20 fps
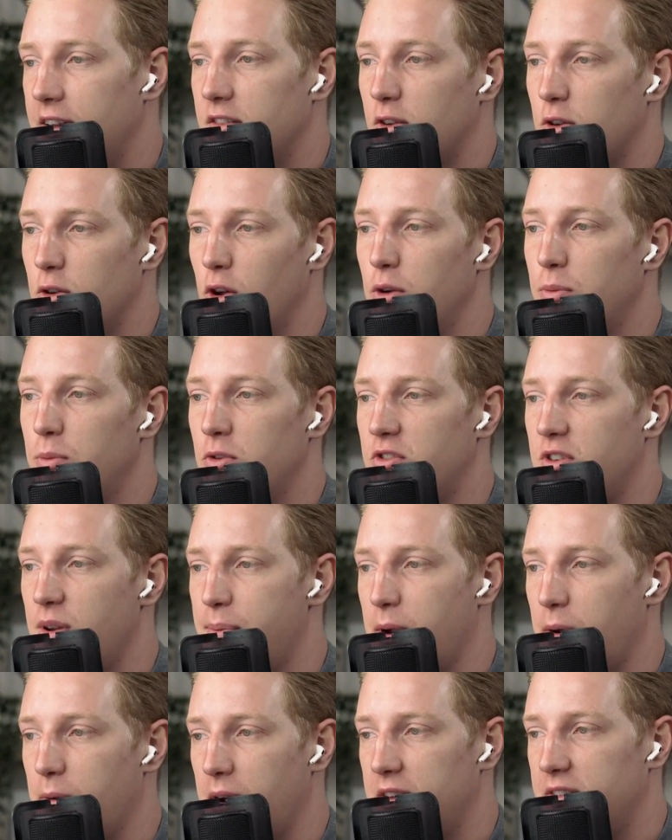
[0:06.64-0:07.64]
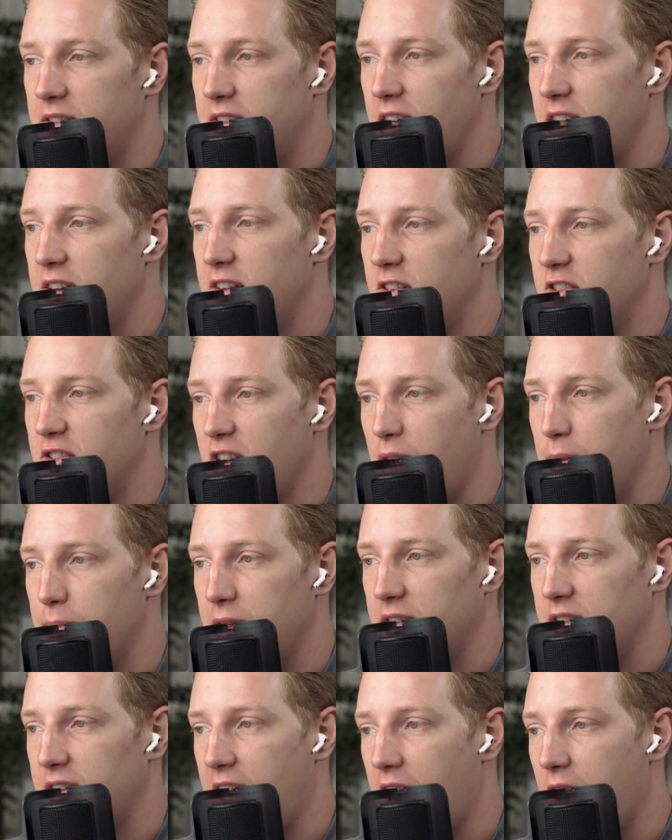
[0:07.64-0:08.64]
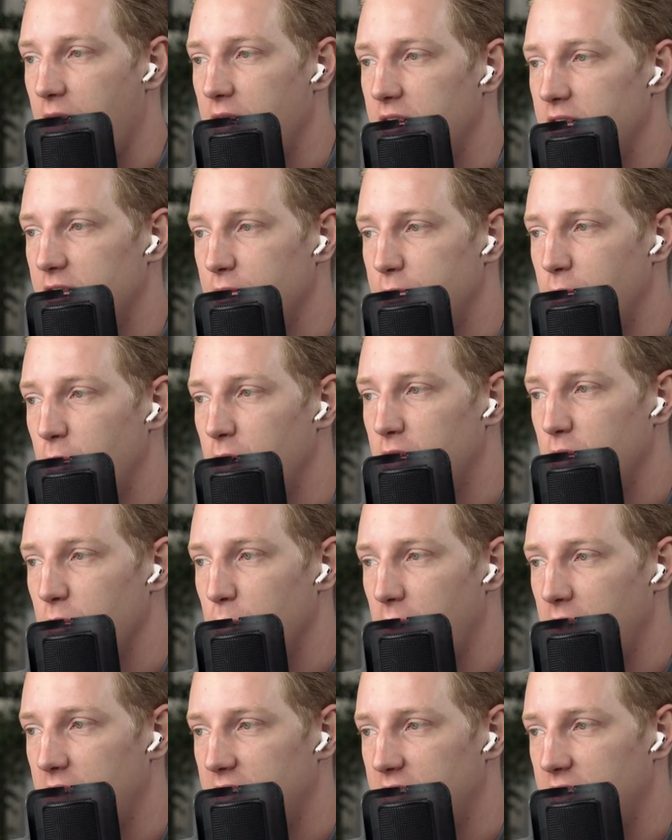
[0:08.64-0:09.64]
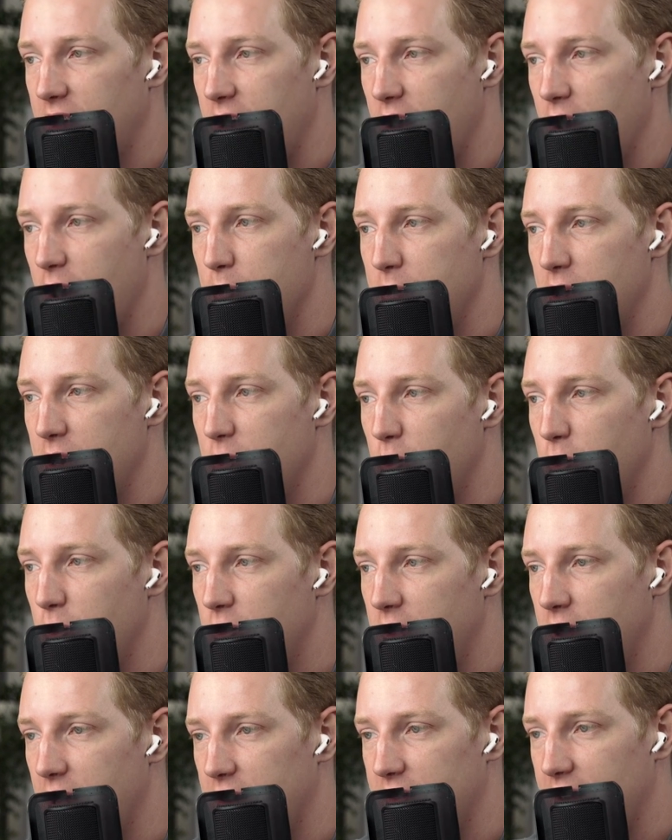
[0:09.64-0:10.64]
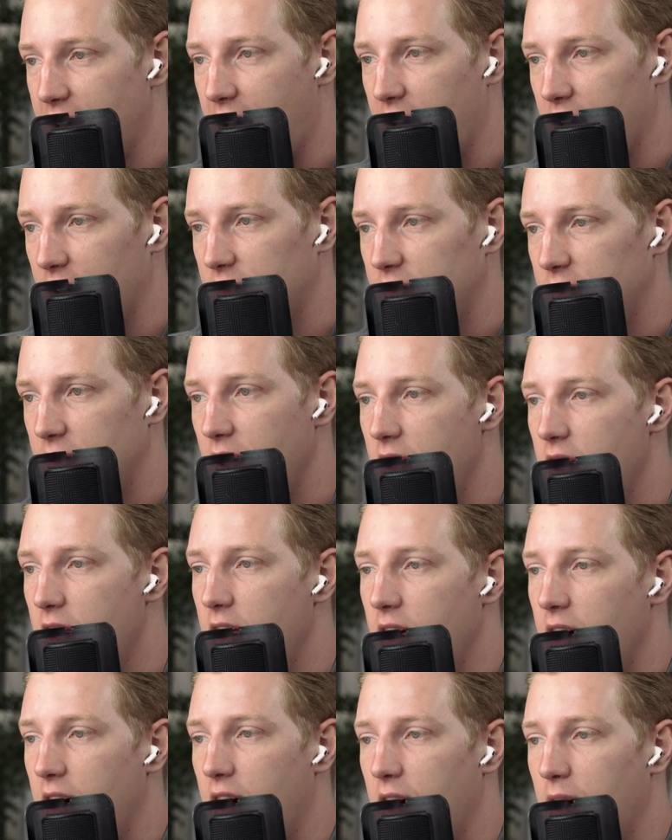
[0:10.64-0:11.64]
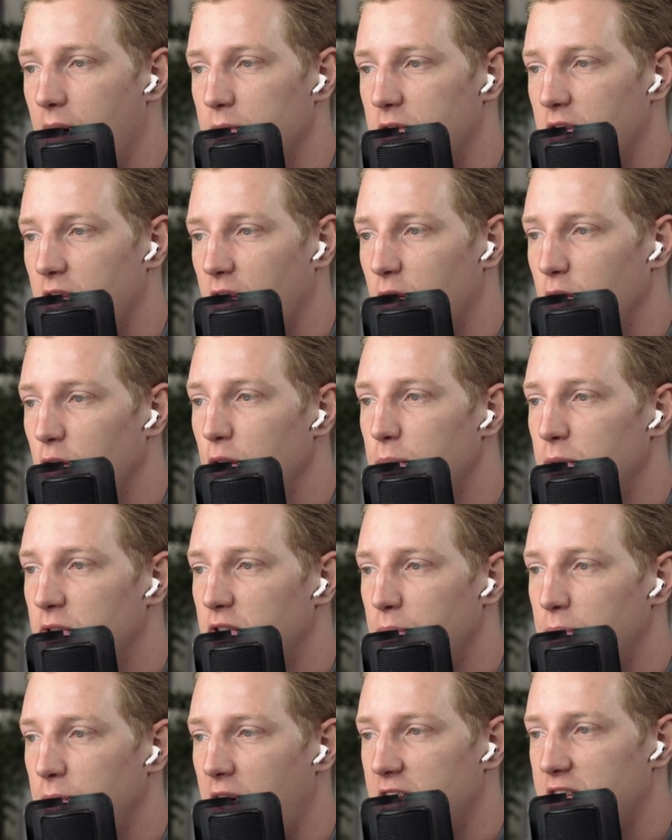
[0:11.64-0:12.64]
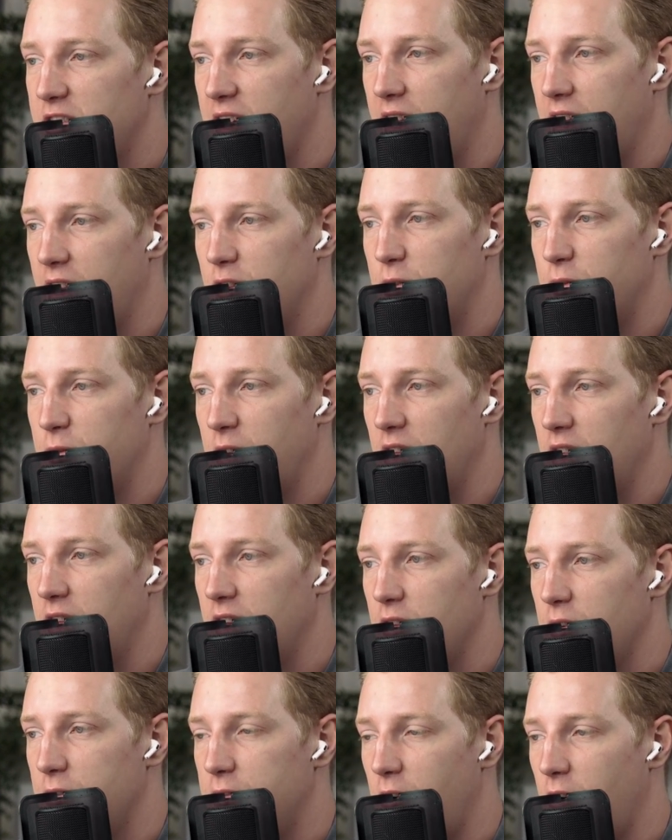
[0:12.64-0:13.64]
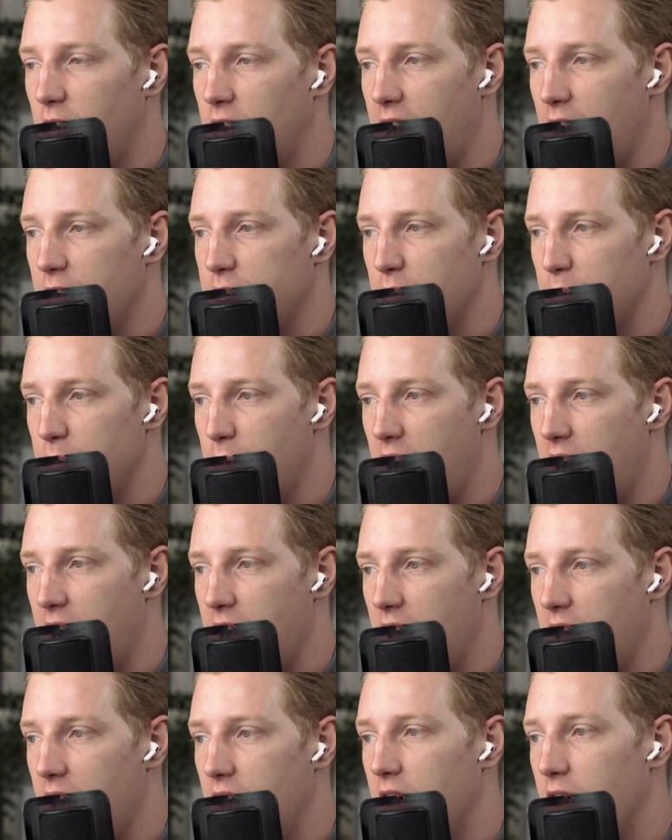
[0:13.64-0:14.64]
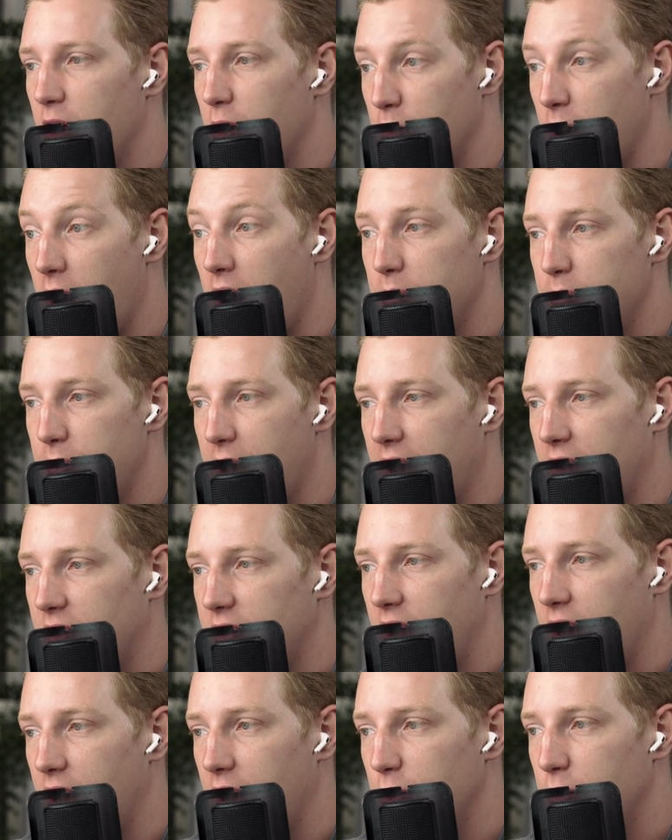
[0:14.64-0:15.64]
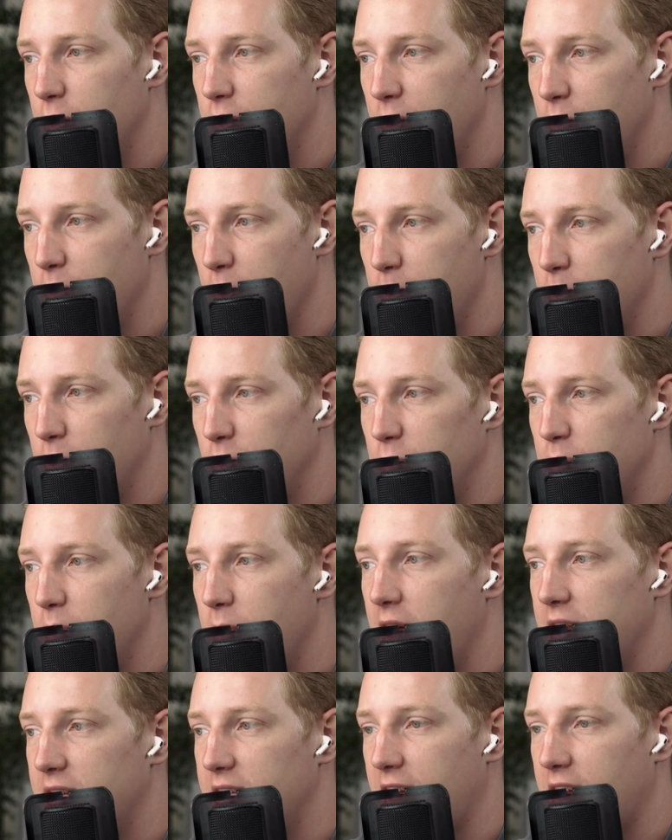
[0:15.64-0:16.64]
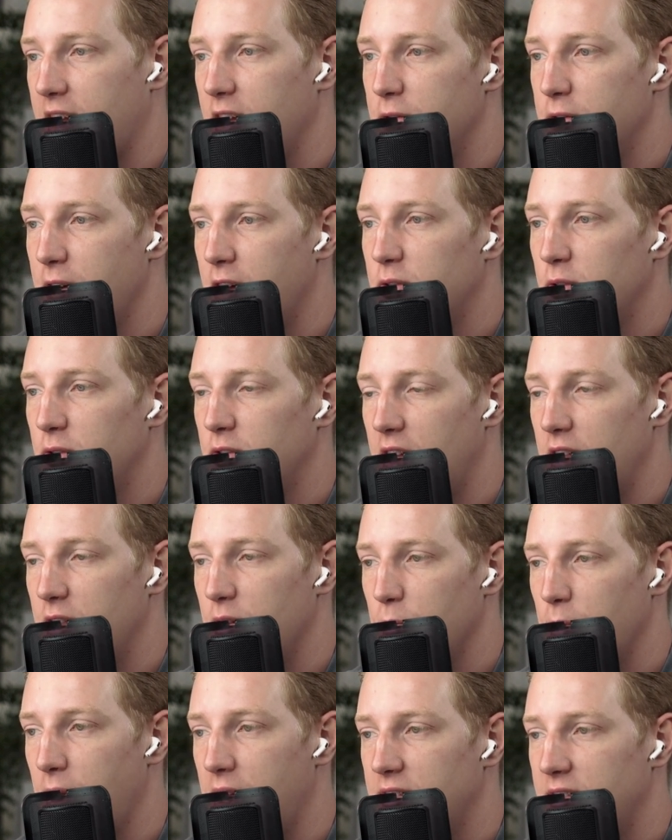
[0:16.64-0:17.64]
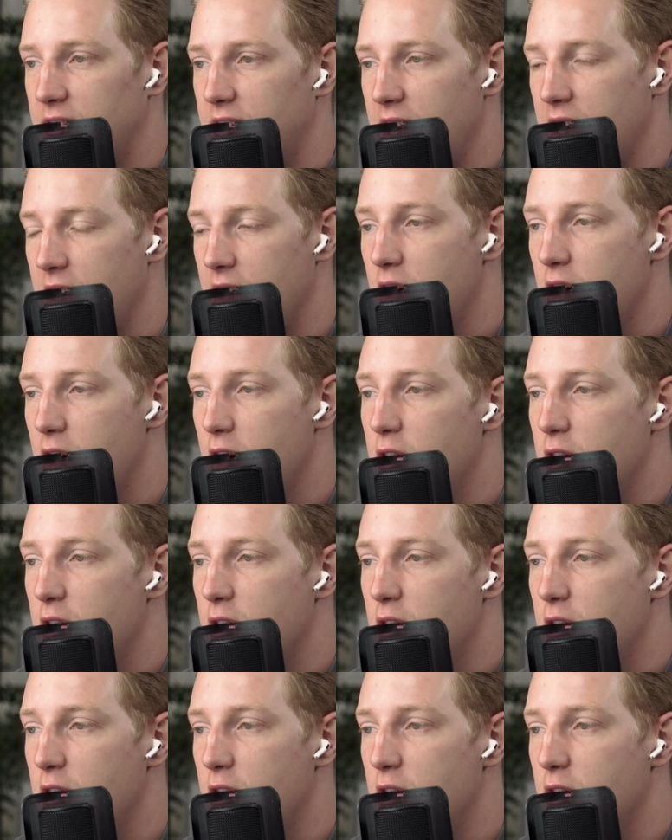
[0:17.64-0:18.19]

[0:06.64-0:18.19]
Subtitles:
is Global Shipping Rates Set to Jump as Carriers Avoid the Red Sea Amid Houthi Attacks. So the global supply chain is feeling the fallout from Iran-backed Houthi rebels attacking vessels in the Red Sea.